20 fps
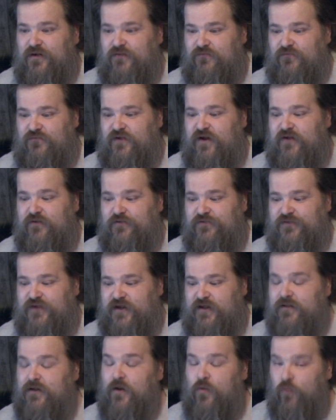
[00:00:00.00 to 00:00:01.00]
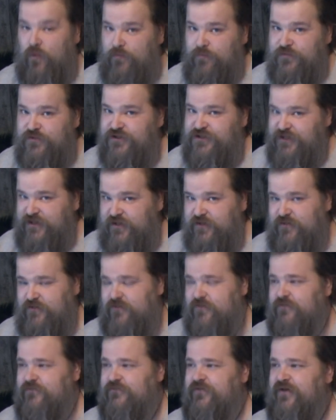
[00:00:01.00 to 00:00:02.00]
a fairy tale, one
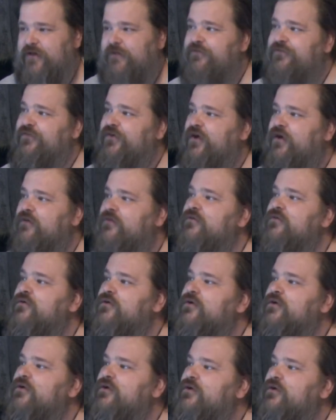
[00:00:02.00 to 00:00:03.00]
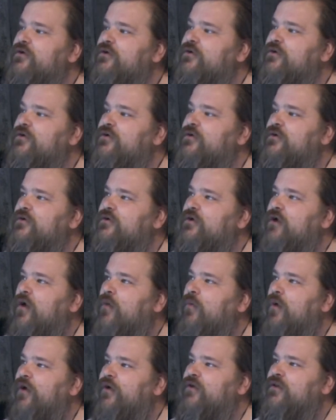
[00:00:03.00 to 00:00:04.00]
particular fairy tale
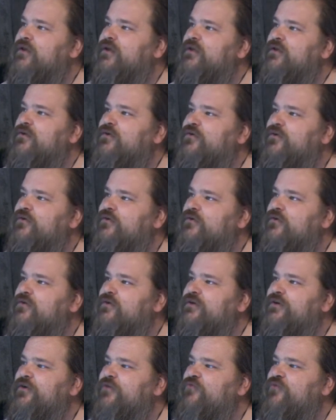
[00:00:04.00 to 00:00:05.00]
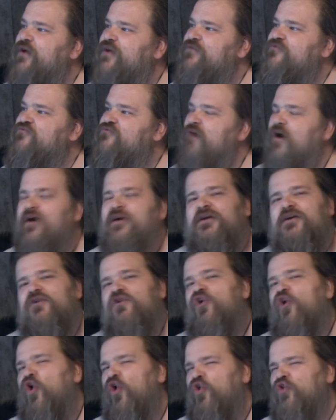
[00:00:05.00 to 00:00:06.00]
about a little girl in a red riding
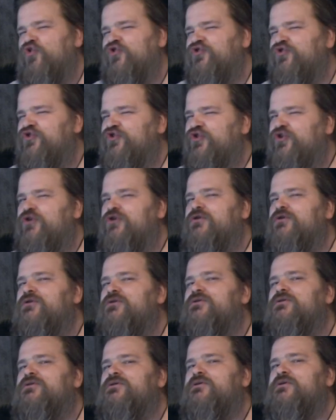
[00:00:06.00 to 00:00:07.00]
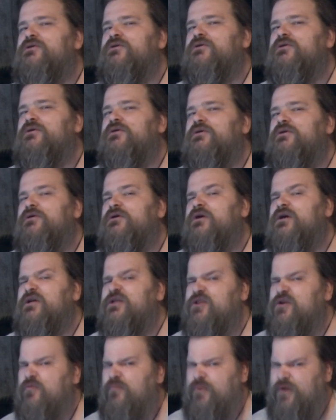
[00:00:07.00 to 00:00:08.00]
hood
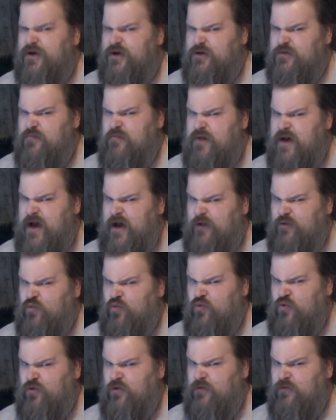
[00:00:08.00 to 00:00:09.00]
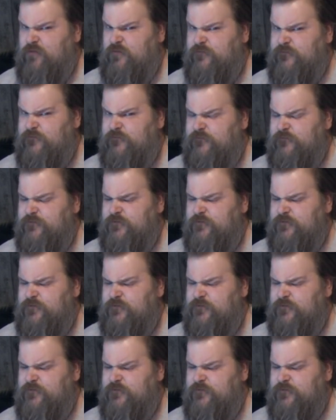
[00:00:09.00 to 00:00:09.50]
and the big bad wolf.